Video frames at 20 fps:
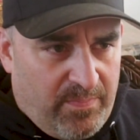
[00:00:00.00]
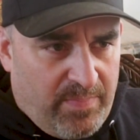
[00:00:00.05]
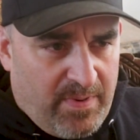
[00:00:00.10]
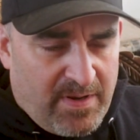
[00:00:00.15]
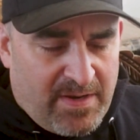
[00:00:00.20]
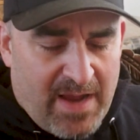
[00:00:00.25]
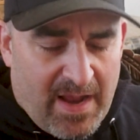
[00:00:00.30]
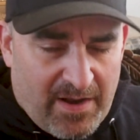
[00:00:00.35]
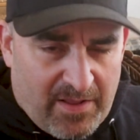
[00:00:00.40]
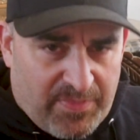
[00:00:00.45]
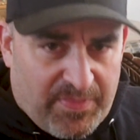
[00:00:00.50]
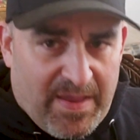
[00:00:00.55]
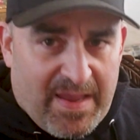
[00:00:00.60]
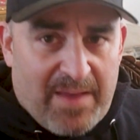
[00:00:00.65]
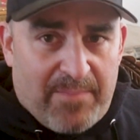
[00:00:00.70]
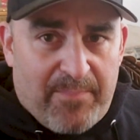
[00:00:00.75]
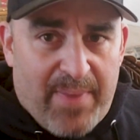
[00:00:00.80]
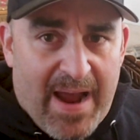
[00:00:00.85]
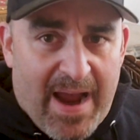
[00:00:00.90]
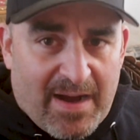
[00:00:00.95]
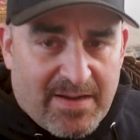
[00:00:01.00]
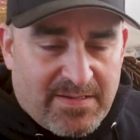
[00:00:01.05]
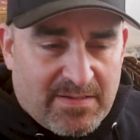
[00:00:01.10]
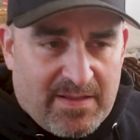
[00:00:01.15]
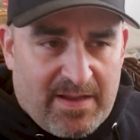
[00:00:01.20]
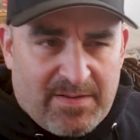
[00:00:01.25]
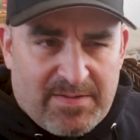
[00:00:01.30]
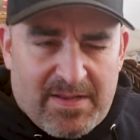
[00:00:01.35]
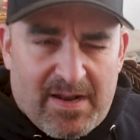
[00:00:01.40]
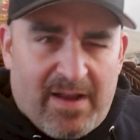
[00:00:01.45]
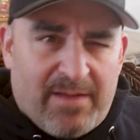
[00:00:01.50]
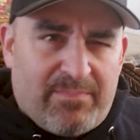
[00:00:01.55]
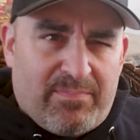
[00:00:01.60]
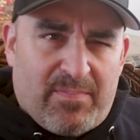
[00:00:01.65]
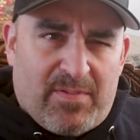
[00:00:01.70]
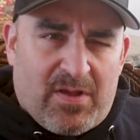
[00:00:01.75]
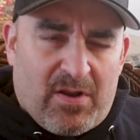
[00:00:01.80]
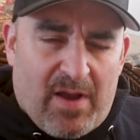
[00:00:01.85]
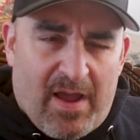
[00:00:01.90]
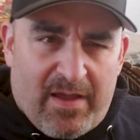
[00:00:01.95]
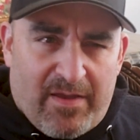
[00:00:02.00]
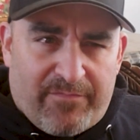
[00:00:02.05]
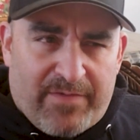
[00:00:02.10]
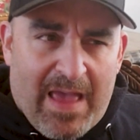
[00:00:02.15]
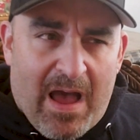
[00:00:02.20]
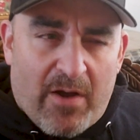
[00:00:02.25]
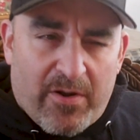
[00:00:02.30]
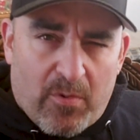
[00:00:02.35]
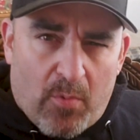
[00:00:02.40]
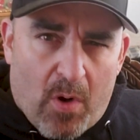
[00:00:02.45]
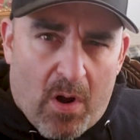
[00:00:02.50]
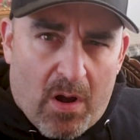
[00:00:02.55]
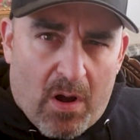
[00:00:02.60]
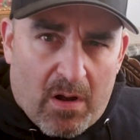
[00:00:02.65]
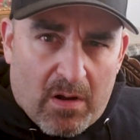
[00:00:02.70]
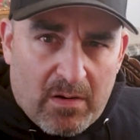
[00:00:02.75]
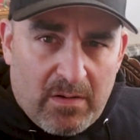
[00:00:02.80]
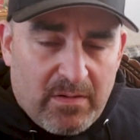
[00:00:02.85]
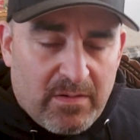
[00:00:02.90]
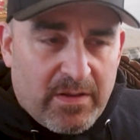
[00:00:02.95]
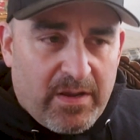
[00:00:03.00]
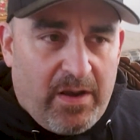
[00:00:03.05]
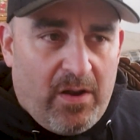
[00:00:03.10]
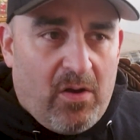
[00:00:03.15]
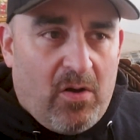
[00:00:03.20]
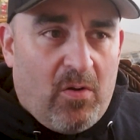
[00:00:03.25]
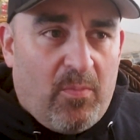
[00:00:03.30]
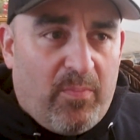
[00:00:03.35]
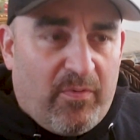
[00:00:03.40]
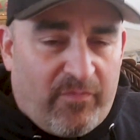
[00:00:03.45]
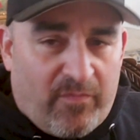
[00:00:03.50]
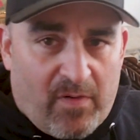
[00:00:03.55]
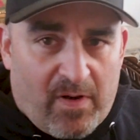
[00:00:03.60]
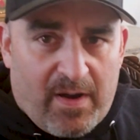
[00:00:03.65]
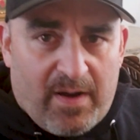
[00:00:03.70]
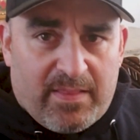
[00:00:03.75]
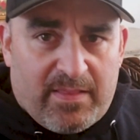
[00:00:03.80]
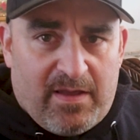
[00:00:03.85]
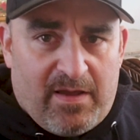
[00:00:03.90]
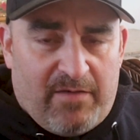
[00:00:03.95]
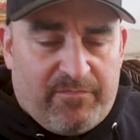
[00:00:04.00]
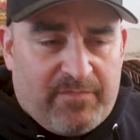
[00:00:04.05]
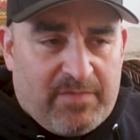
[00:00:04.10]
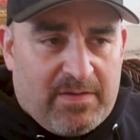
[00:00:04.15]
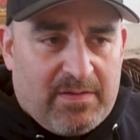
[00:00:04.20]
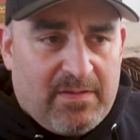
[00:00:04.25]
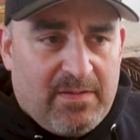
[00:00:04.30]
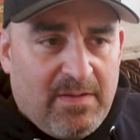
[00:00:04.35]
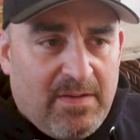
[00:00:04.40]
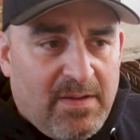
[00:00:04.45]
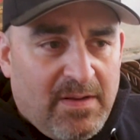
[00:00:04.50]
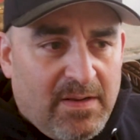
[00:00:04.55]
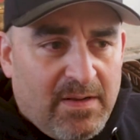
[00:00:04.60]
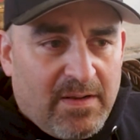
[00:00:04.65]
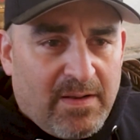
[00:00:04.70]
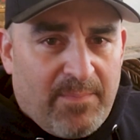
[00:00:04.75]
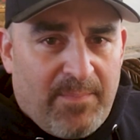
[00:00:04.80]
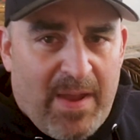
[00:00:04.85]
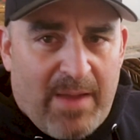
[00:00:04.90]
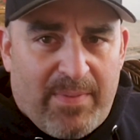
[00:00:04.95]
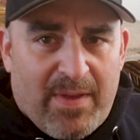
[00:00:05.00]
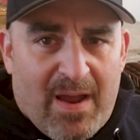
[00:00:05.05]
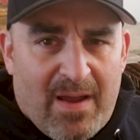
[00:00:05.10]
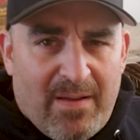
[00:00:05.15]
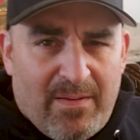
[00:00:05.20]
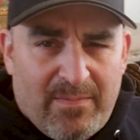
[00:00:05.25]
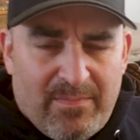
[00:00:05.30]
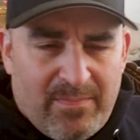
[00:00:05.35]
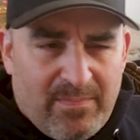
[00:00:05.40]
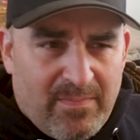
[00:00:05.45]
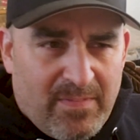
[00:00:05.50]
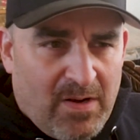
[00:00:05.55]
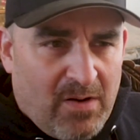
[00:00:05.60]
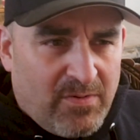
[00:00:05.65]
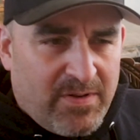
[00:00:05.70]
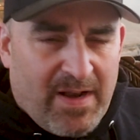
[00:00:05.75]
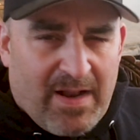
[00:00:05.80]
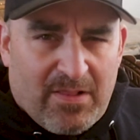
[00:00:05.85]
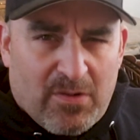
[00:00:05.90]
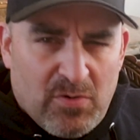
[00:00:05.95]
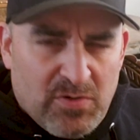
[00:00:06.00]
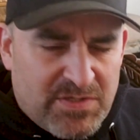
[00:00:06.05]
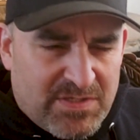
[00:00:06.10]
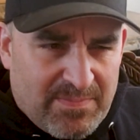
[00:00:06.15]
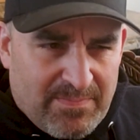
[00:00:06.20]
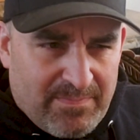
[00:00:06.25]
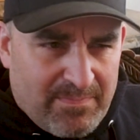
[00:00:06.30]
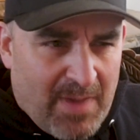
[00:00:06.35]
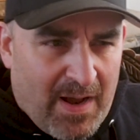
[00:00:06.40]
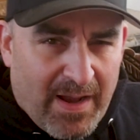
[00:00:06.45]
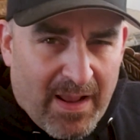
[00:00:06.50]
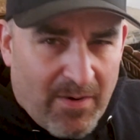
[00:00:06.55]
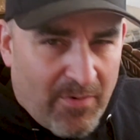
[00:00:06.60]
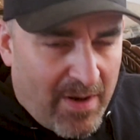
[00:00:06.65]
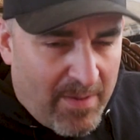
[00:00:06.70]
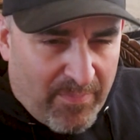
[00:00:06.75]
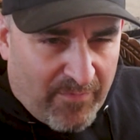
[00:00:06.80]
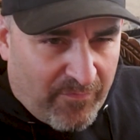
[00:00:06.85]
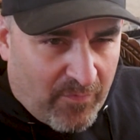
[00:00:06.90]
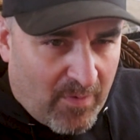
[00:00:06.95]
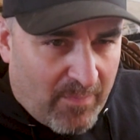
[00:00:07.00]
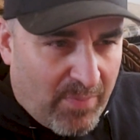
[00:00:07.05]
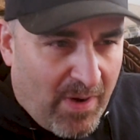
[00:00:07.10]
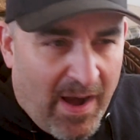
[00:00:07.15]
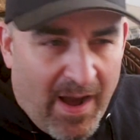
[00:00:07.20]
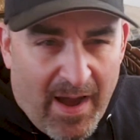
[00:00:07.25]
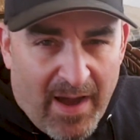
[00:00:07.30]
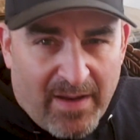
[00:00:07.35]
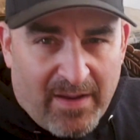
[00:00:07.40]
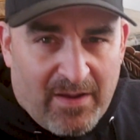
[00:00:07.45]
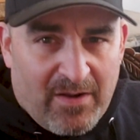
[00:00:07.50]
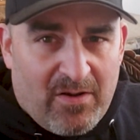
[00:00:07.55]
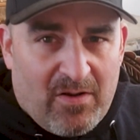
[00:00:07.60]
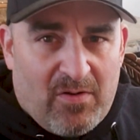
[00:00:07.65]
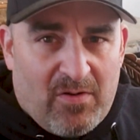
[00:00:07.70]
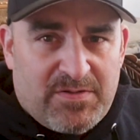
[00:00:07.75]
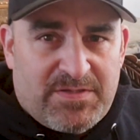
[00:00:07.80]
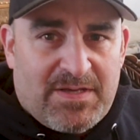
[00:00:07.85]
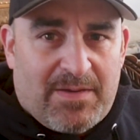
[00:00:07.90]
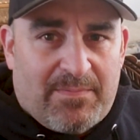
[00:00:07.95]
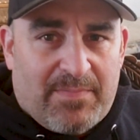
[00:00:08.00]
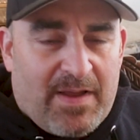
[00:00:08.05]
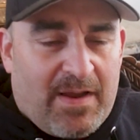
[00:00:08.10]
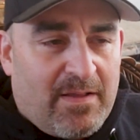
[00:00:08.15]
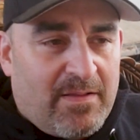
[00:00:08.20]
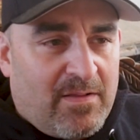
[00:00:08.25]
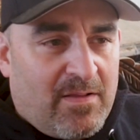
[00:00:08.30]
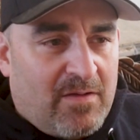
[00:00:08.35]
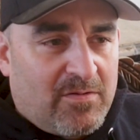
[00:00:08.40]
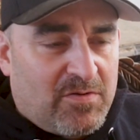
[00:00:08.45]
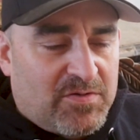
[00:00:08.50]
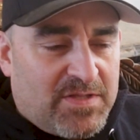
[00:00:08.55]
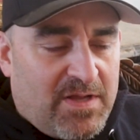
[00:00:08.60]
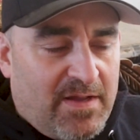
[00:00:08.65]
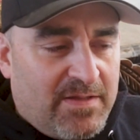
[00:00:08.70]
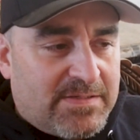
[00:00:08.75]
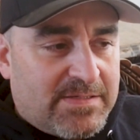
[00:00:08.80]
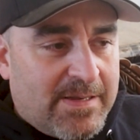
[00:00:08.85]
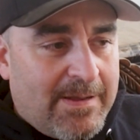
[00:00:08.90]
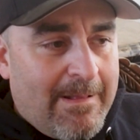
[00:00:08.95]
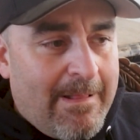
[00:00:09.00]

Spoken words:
kind of thinking back to like, could I have counted wrong, before I left, and maybe did I lose some money right before break, something along those lines.